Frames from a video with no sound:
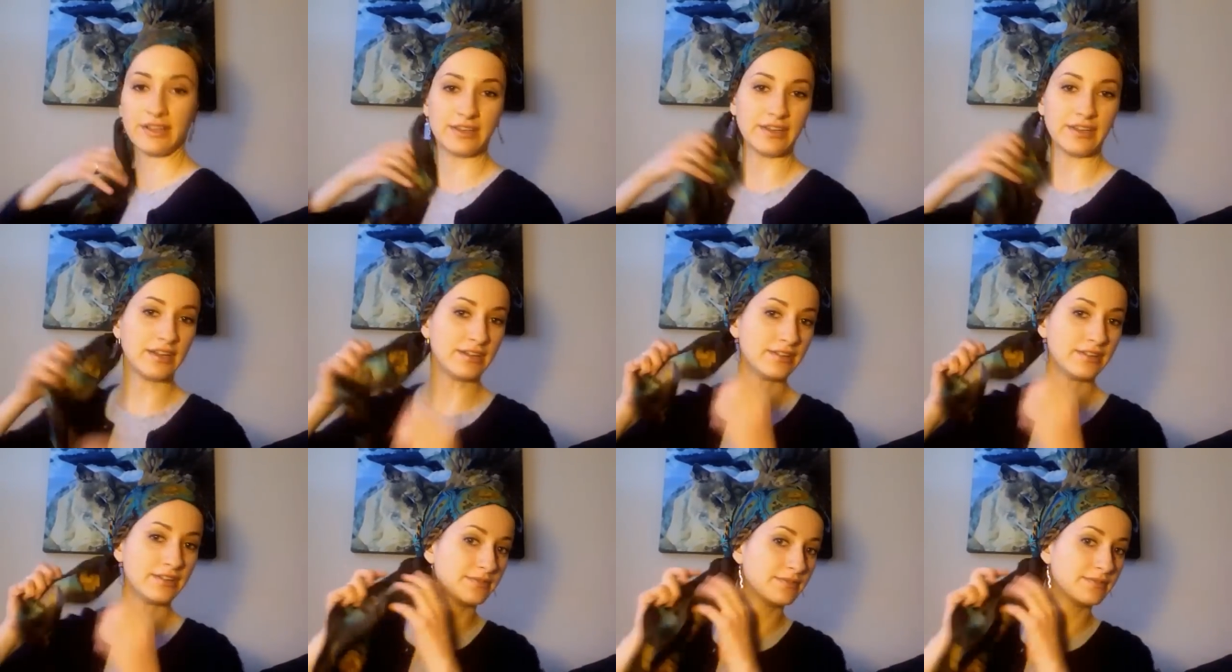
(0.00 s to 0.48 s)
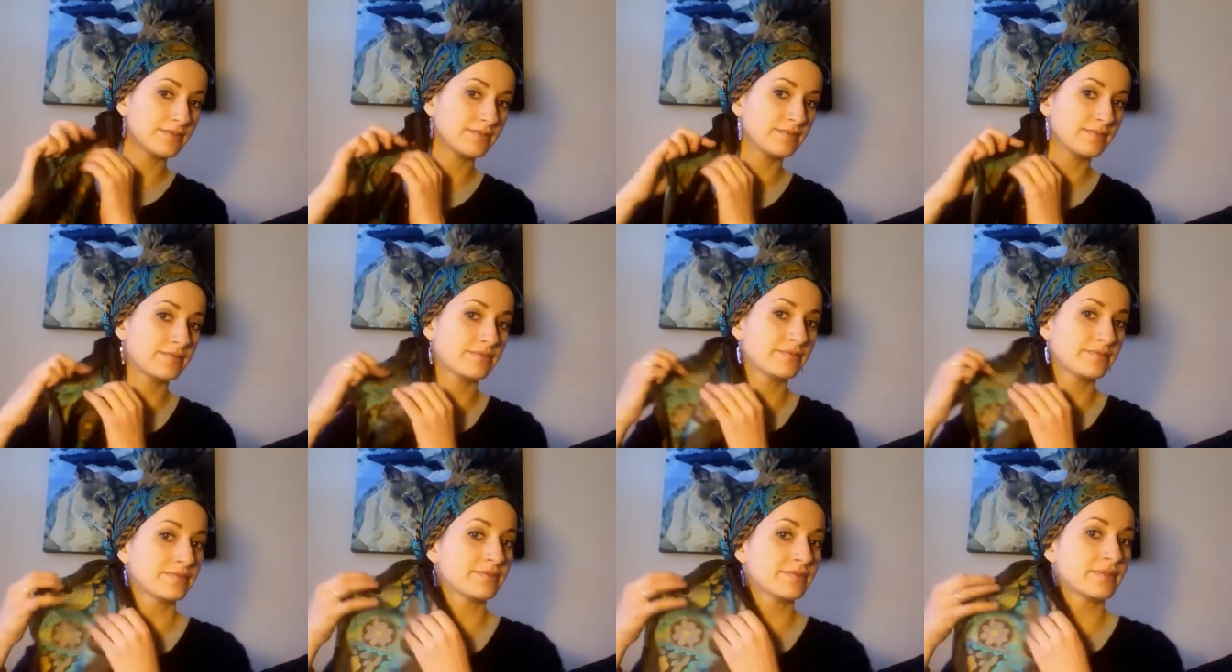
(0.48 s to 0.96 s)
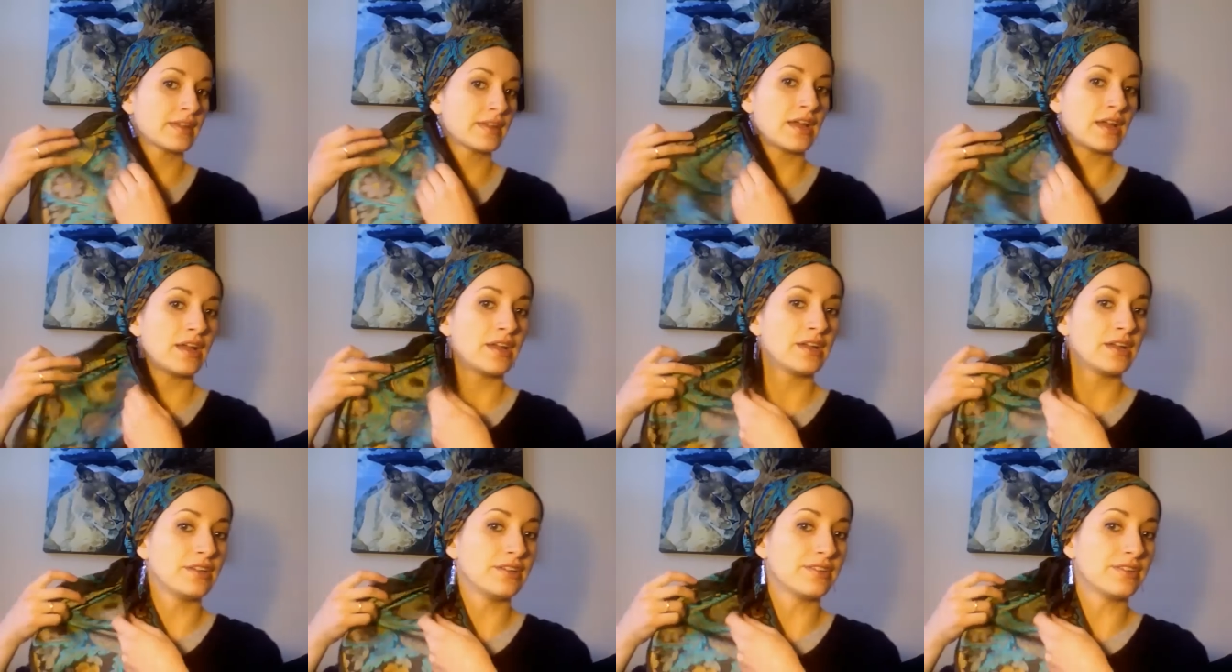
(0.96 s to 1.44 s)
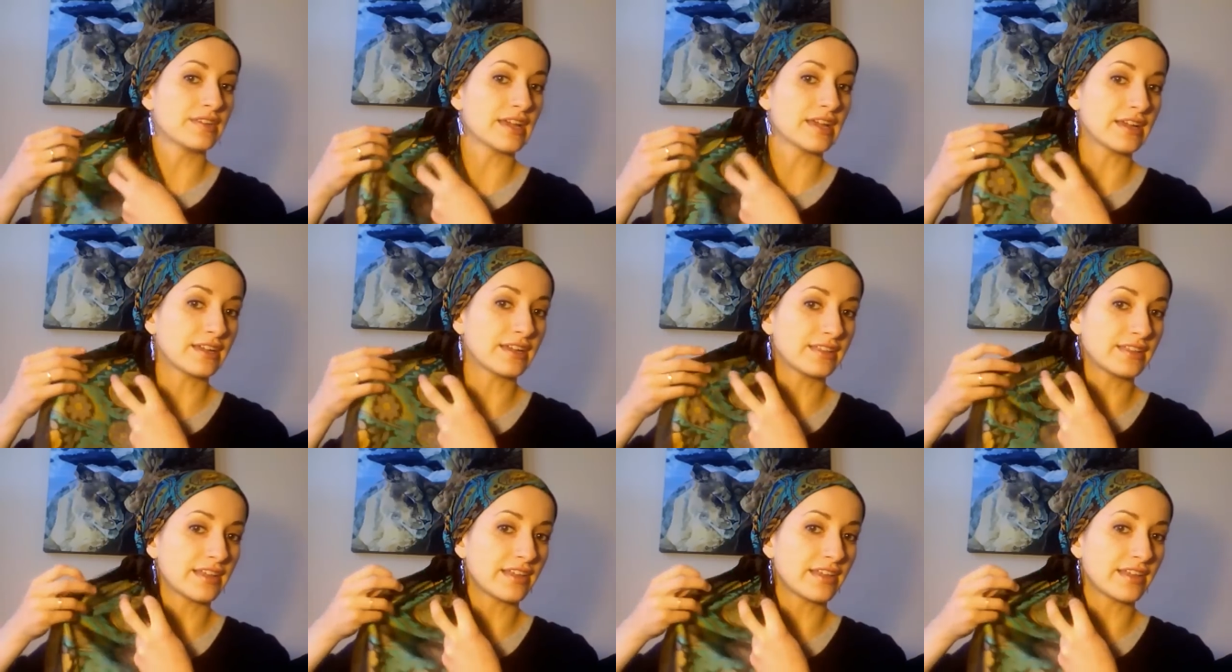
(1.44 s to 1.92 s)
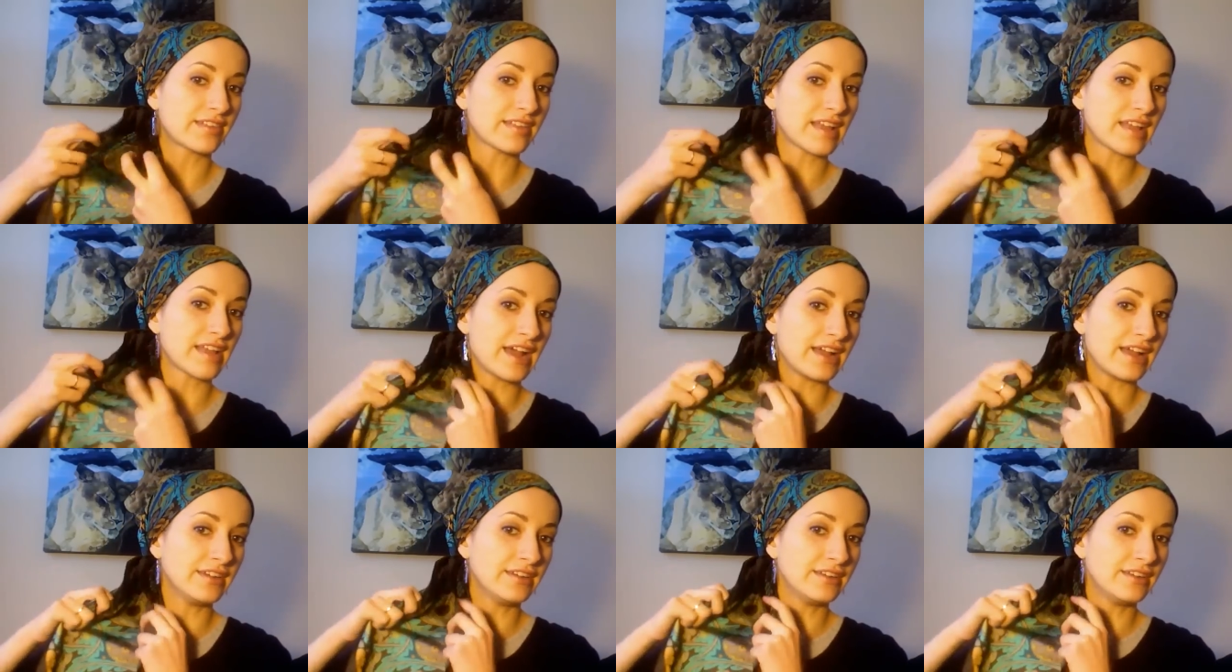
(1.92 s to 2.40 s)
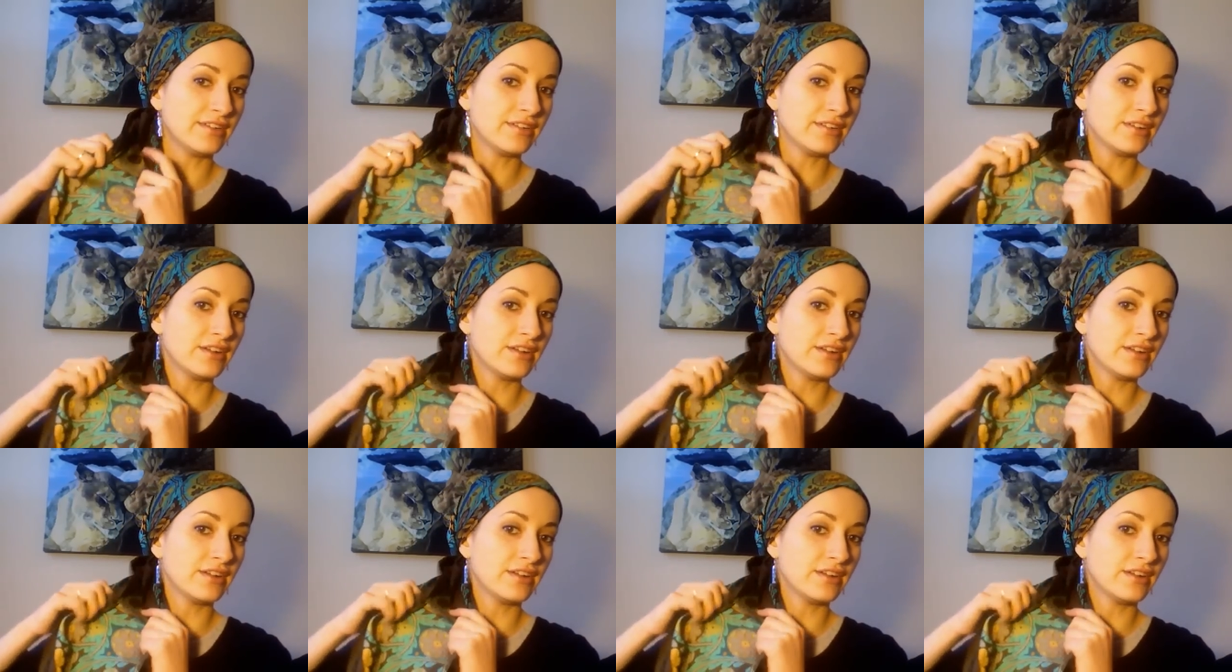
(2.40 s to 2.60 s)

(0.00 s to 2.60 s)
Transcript: there. You take this end,